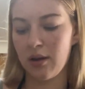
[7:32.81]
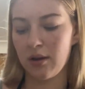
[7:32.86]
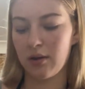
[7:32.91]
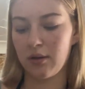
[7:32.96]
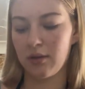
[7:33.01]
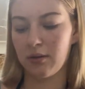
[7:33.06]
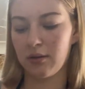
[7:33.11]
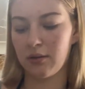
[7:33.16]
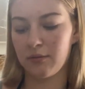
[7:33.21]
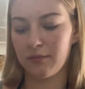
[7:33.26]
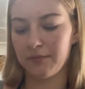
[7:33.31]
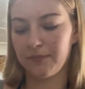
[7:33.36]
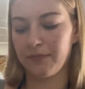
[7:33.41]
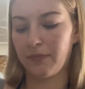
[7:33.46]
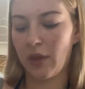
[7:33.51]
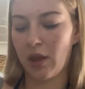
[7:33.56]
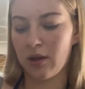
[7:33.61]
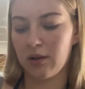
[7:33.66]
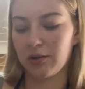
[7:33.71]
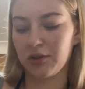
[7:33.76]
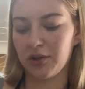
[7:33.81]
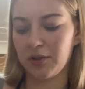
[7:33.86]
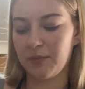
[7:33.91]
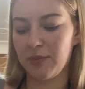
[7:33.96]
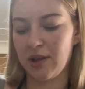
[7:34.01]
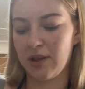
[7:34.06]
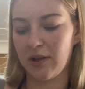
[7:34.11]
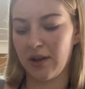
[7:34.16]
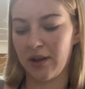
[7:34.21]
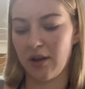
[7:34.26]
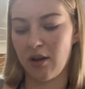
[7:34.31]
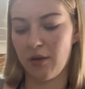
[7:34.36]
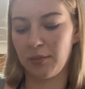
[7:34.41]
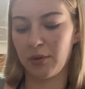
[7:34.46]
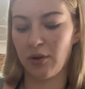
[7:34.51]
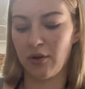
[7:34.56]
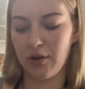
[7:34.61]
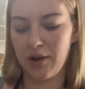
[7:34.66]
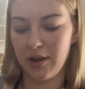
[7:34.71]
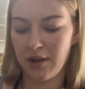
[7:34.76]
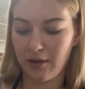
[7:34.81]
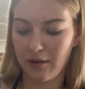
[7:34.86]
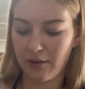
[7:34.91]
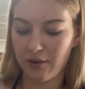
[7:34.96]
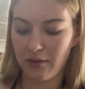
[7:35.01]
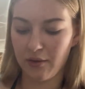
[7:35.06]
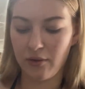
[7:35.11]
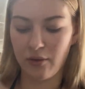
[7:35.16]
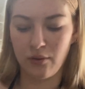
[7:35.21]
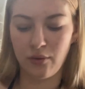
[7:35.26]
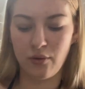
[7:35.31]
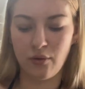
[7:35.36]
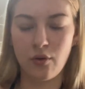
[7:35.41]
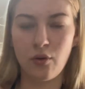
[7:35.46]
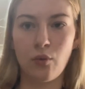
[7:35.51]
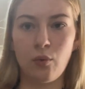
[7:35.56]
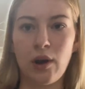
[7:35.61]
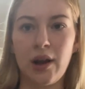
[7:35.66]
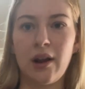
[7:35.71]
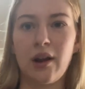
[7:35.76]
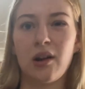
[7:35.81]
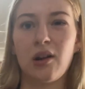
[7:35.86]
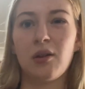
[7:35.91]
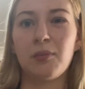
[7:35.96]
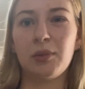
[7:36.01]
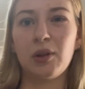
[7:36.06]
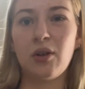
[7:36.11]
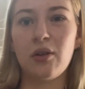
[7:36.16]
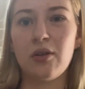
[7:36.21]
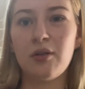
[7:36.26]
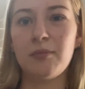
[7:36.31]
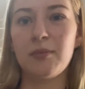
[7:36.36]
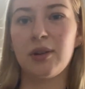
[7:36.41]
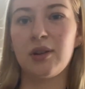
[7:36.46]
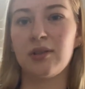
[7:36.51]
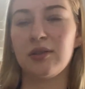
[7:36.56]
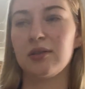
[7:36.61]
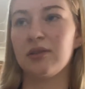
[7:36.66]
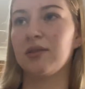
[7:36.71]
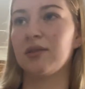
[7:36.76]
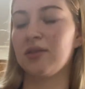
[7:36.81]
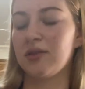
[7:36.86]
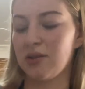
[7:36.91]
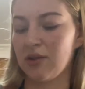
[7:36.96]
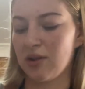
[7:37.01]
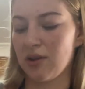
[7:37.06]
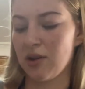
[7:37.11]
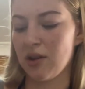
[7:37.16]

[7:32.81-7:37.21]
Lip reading: I'll just be like uploading when I upload because